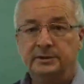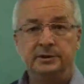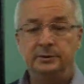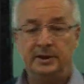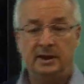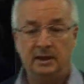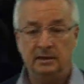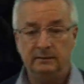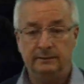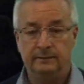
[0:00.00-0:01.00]
in the
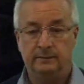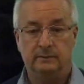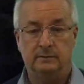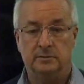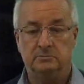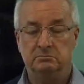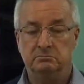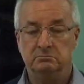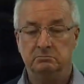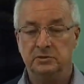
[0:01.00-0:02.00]
UK for
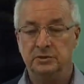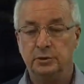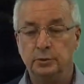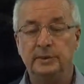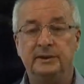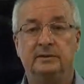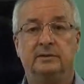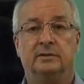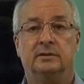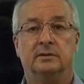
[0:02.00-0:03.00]
2
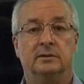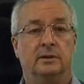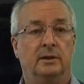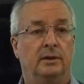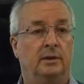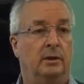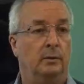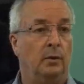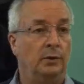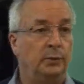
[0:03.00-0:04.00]
weeks,
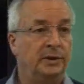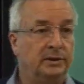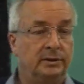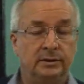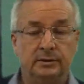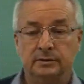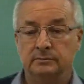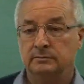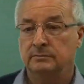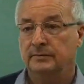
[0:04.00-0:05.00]
1 week,
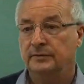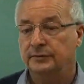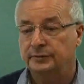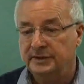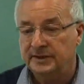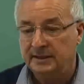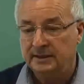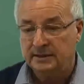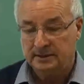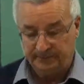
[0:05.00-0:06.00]
3
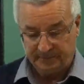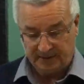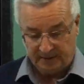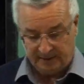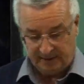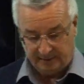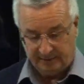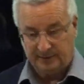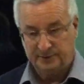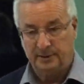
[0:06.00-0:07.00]
days,
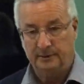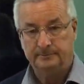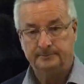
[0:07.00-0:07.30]
etc.